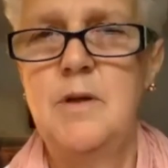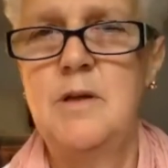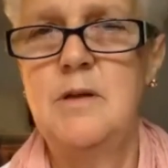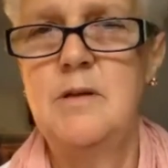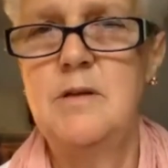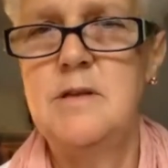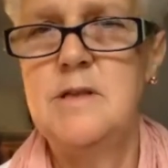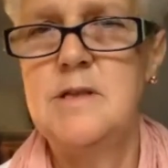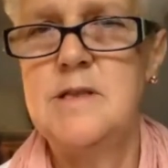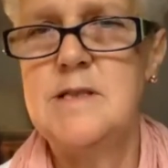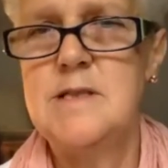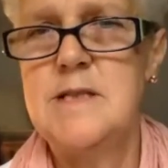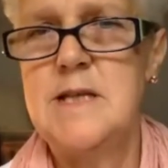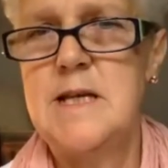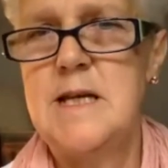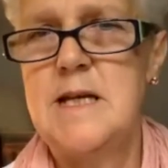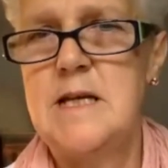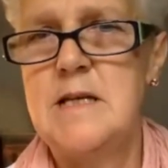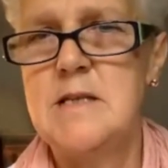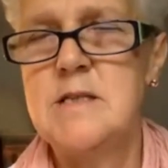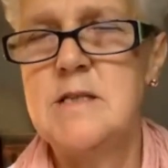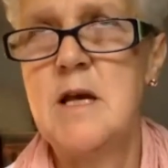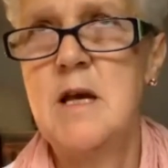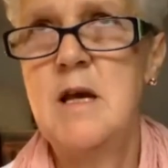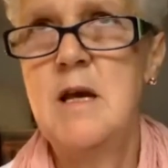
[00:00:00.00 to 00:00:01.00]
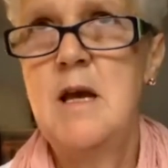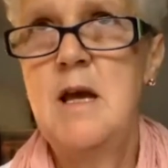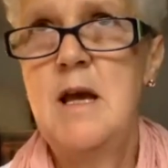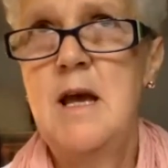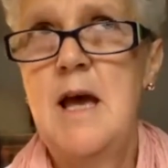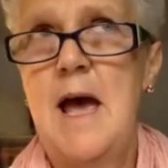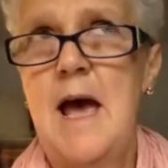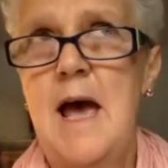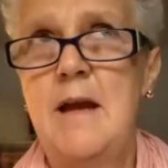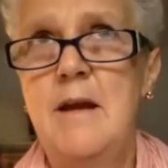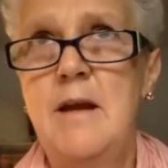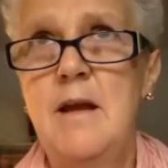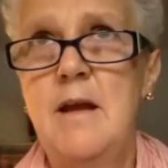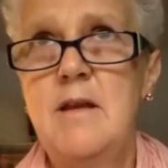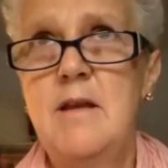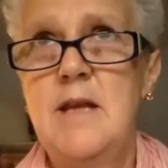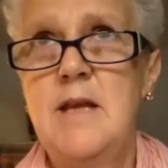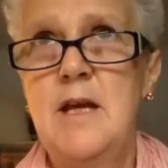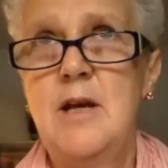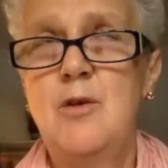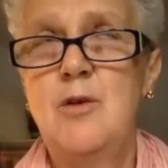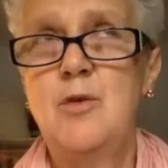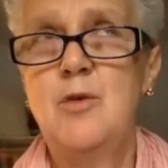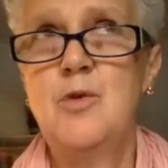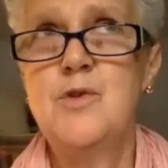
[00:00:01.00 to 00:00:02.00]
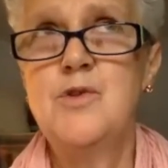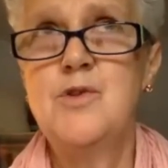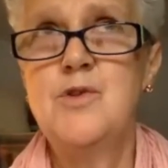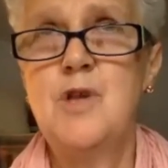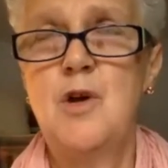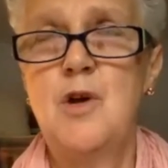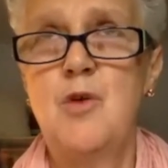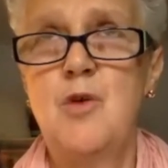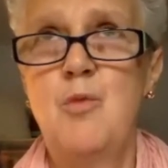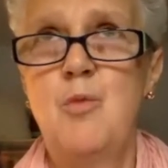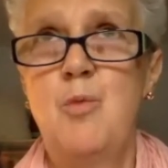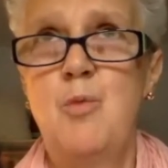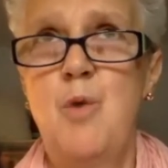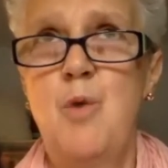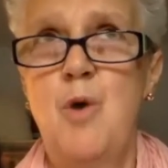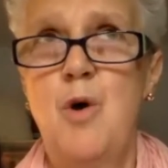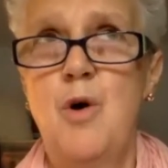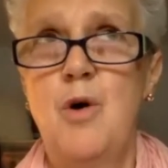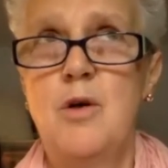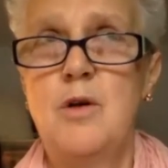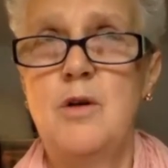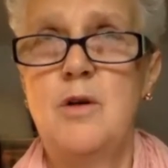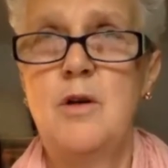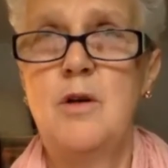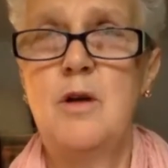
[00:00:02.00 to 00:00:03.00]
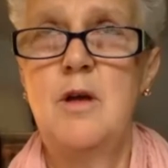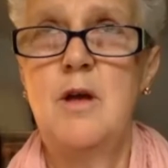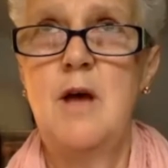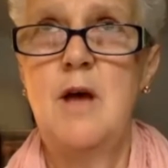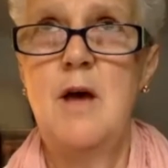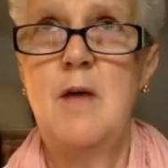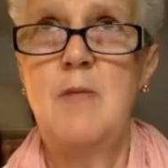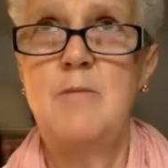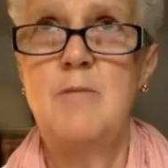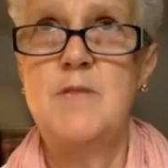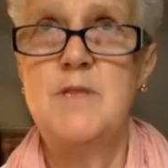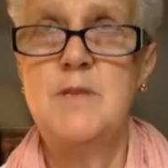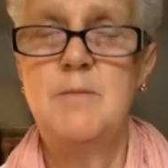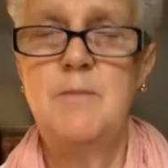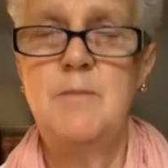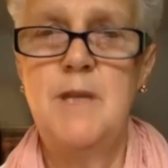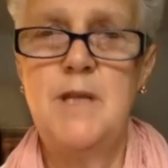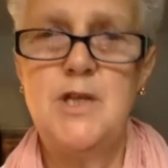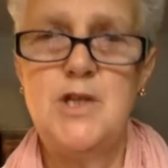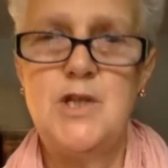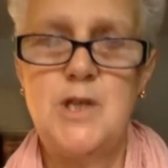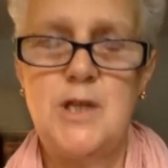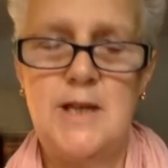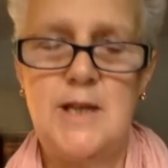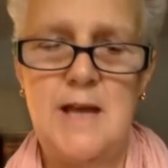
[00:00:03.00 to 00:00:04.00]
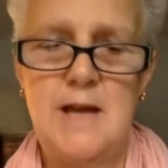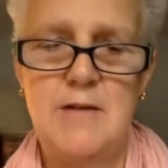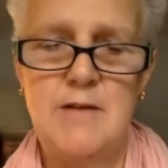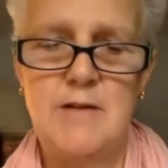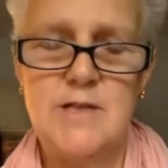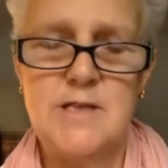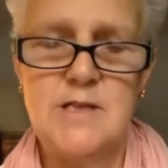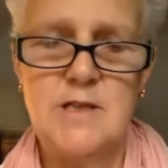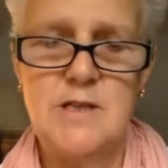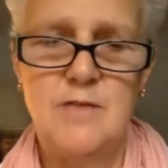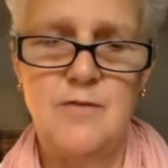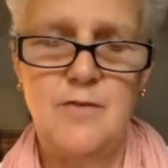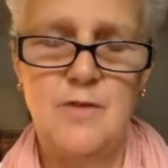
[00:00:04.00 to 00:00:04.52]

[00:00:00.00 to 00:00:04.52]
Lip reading: disease. And I think also what dementia carers